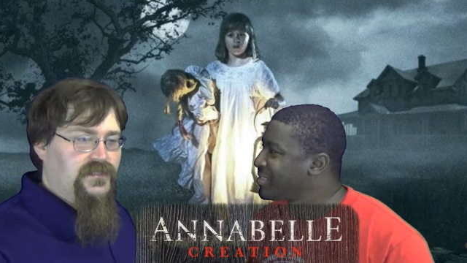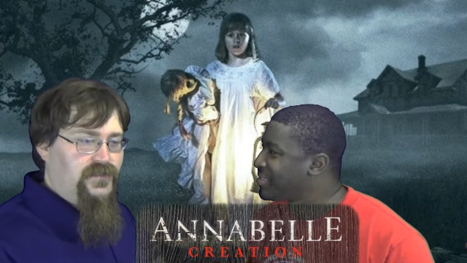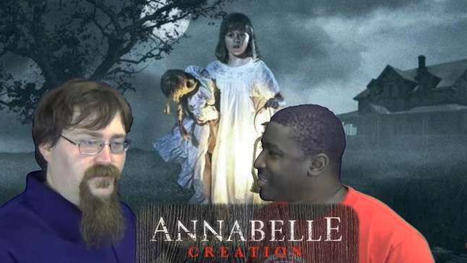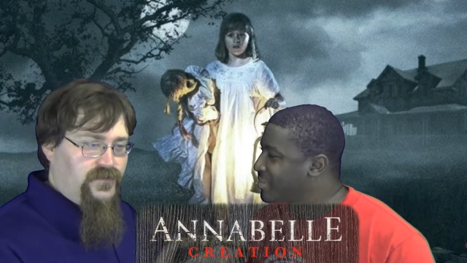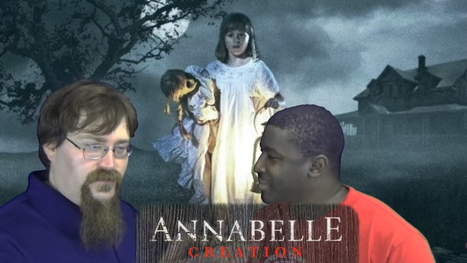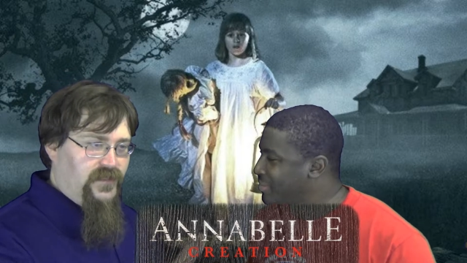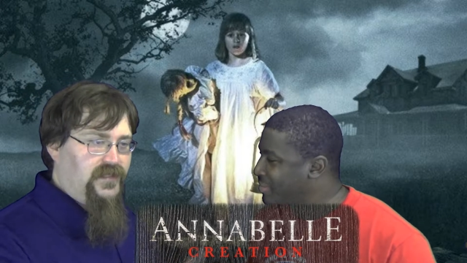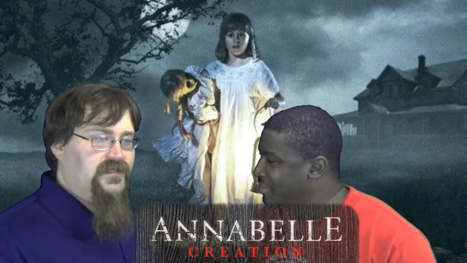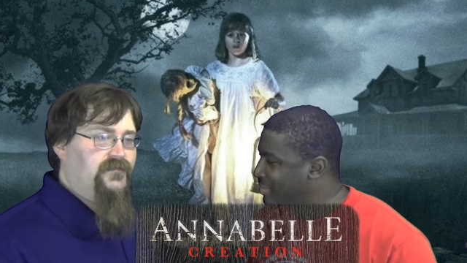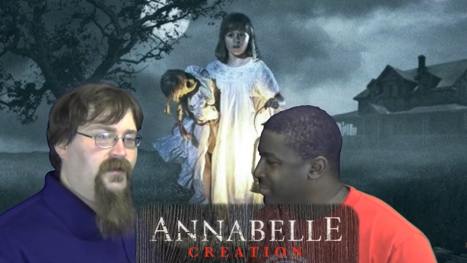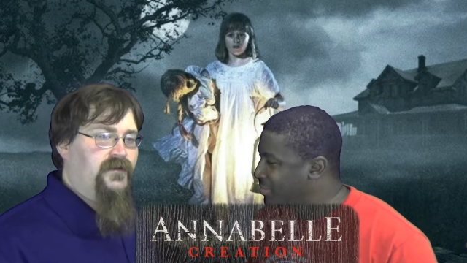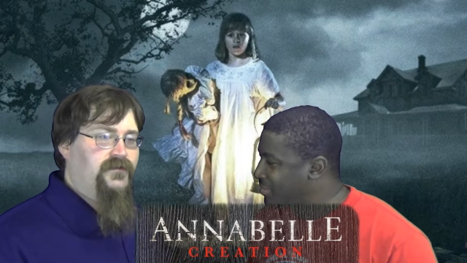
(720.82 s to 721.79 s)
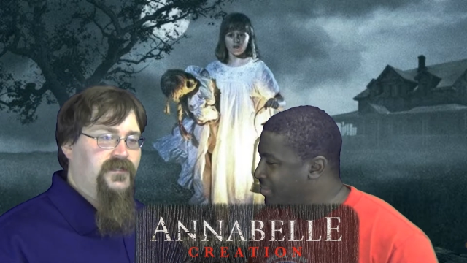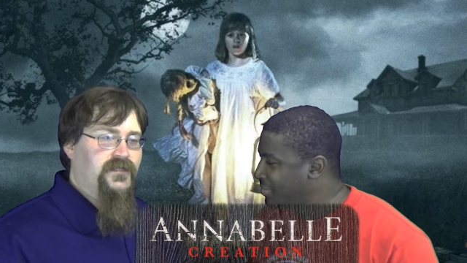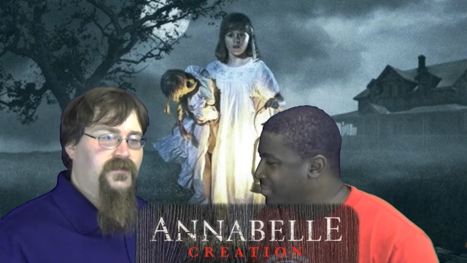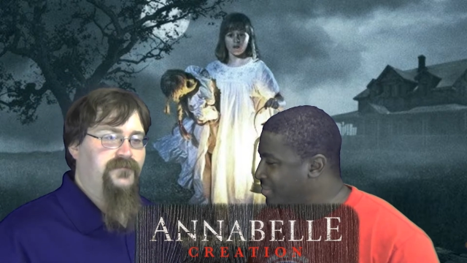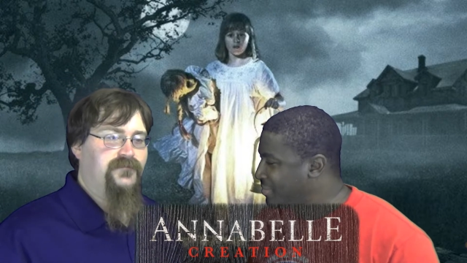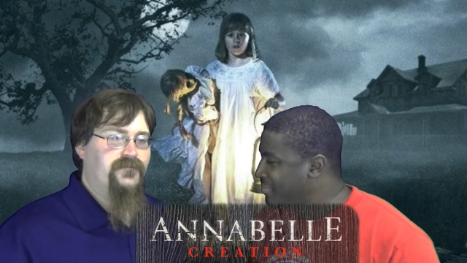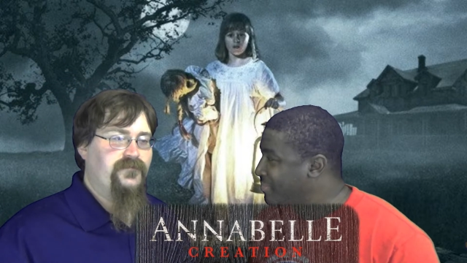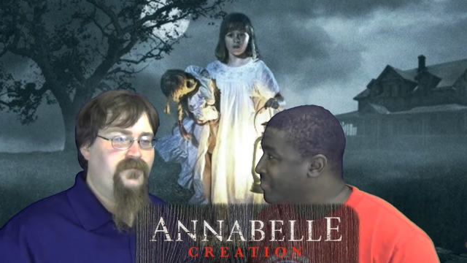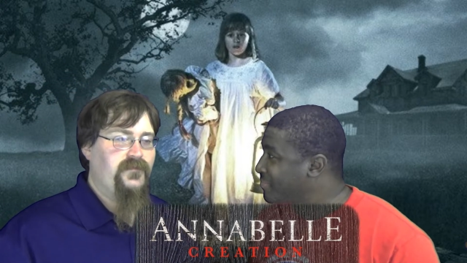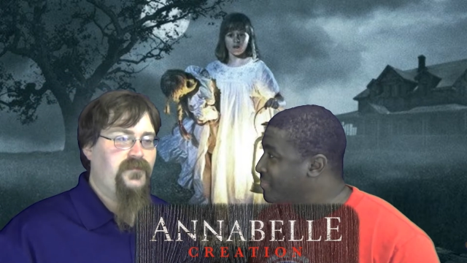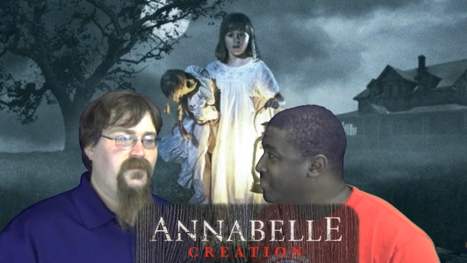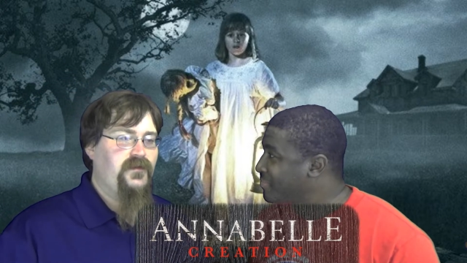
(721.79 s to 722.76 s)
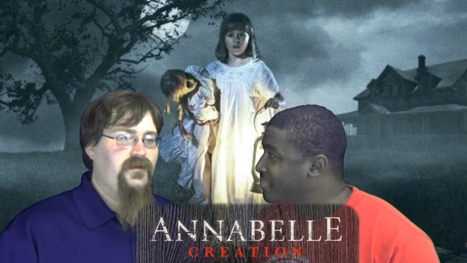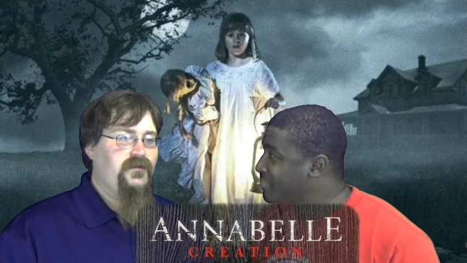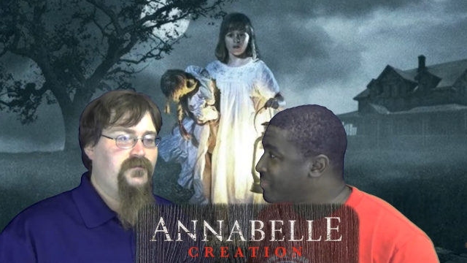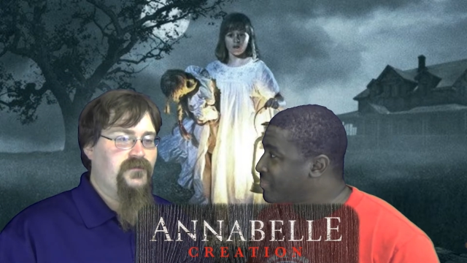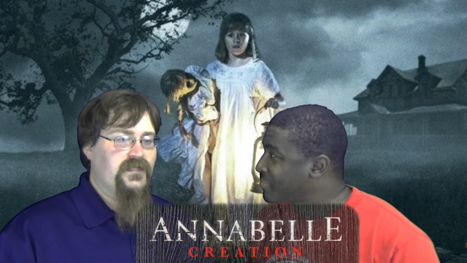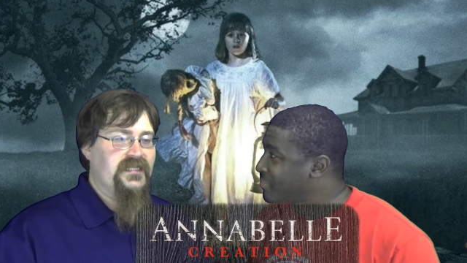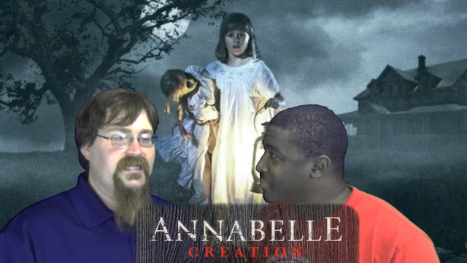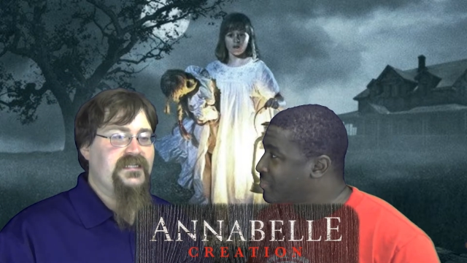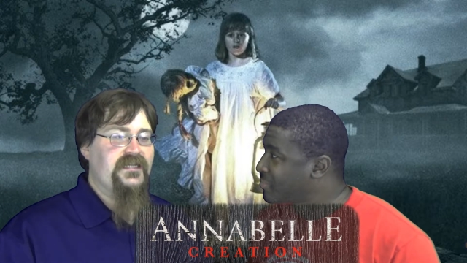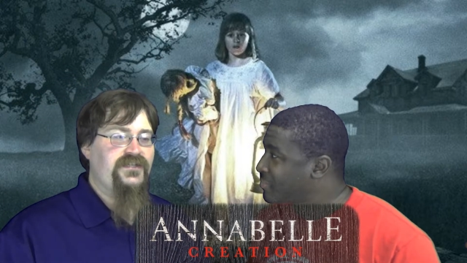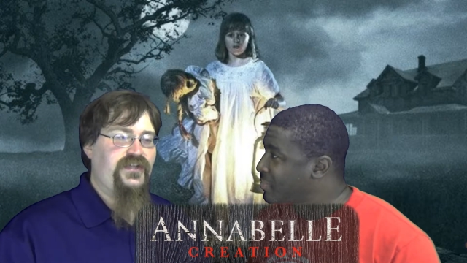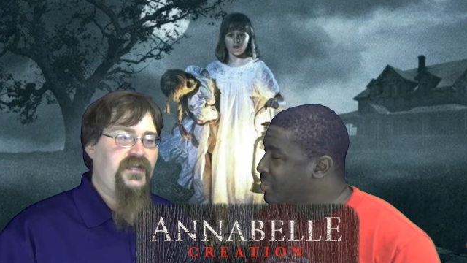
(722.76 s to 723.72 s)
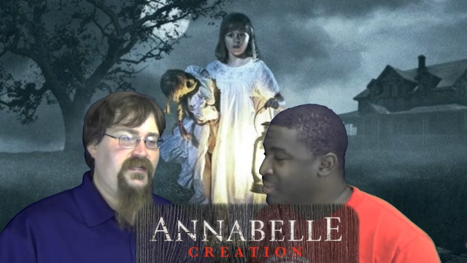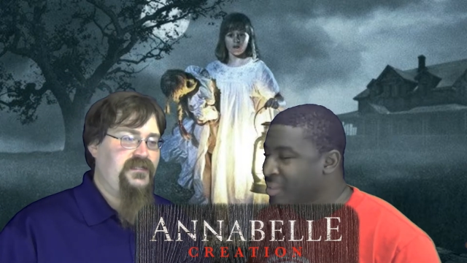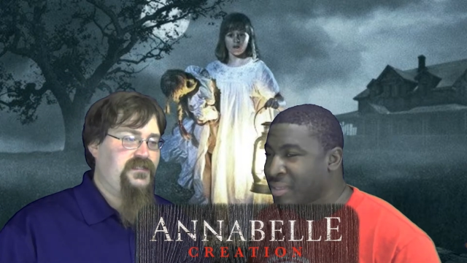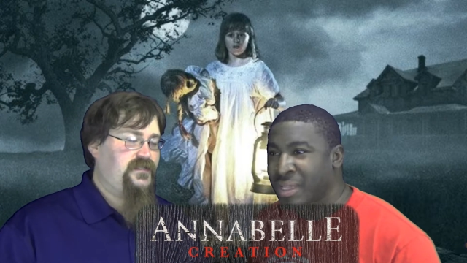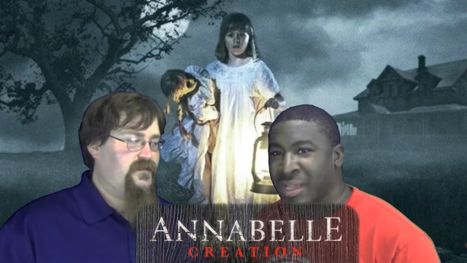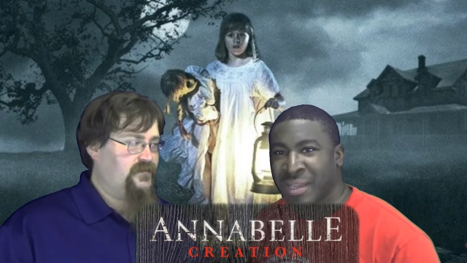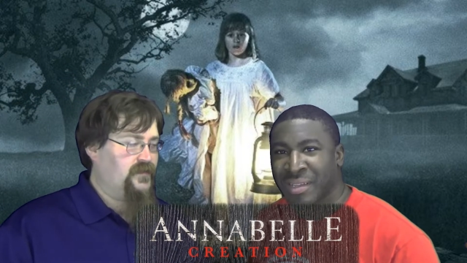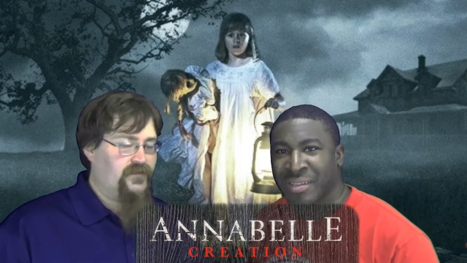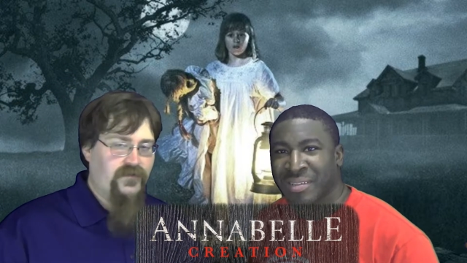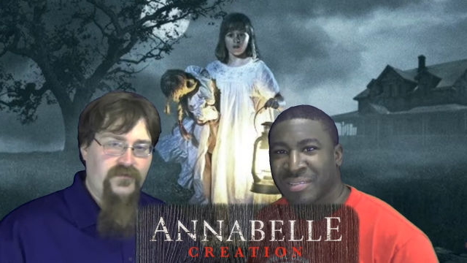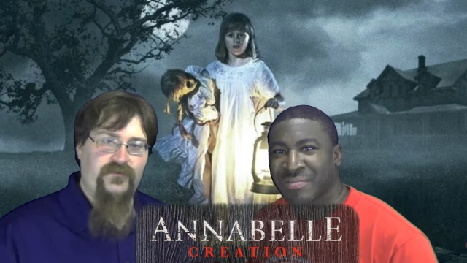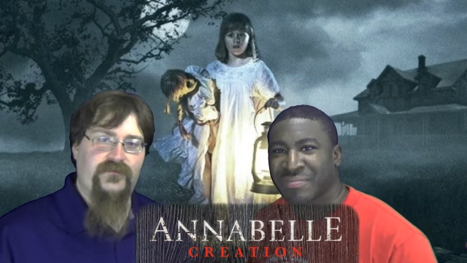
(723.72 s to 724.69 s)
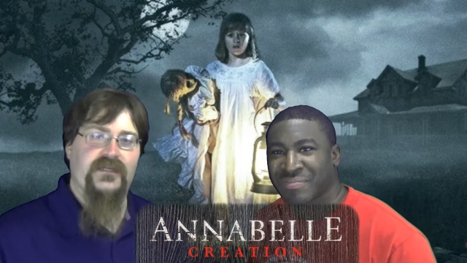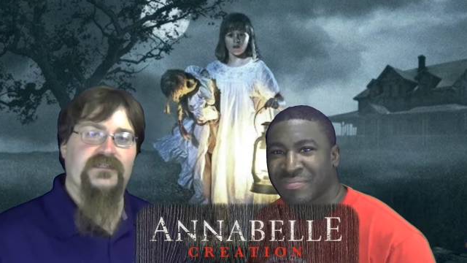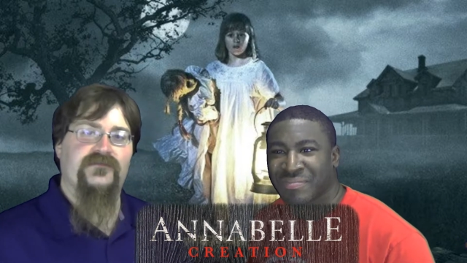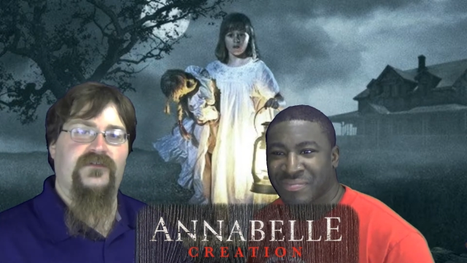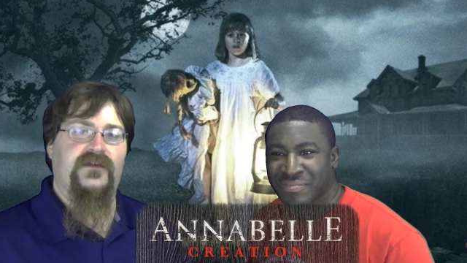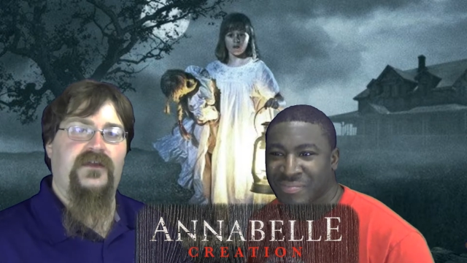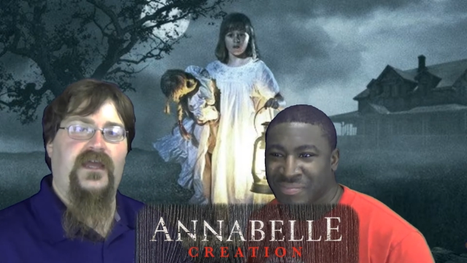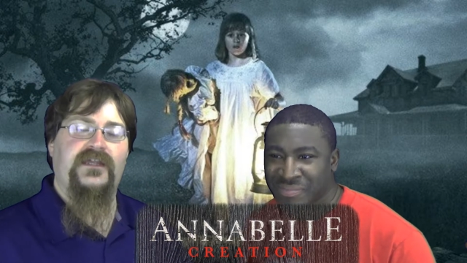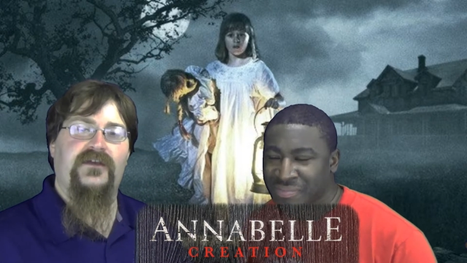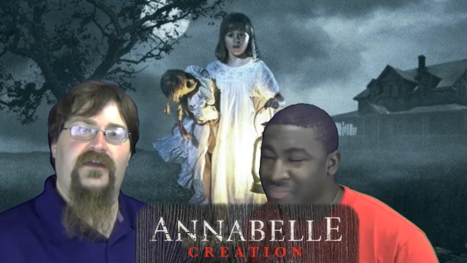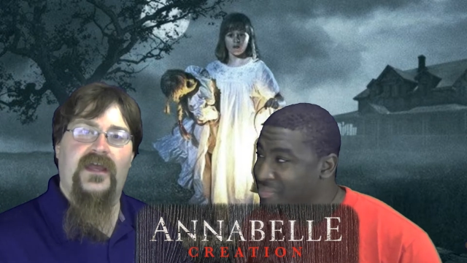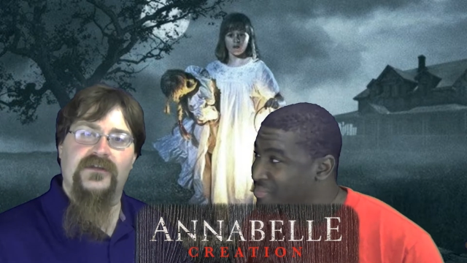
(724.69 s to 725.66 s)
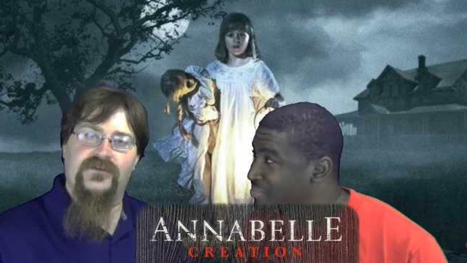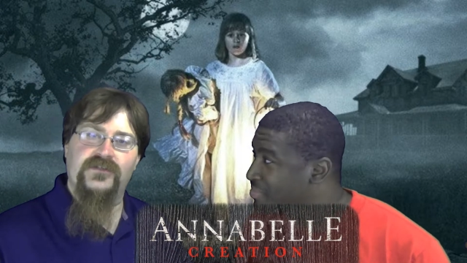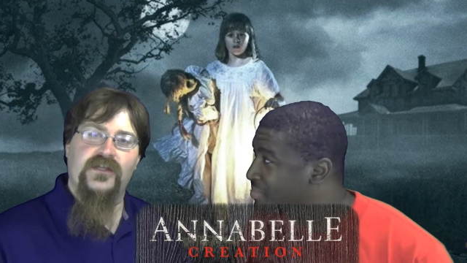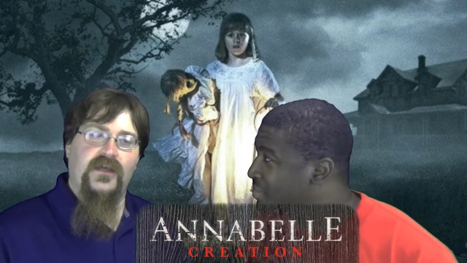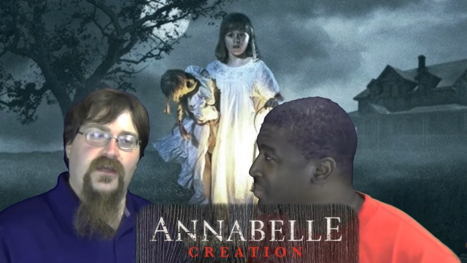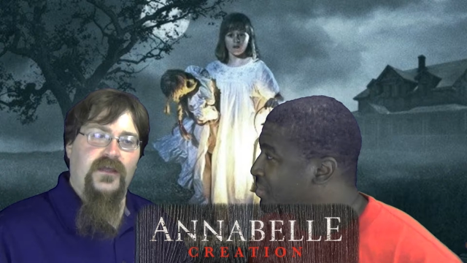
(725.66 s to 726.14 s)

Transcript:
Speaker 1: the two ones we're talking about, um, well, Linda and Janice, yeah. and their respective uh, actors,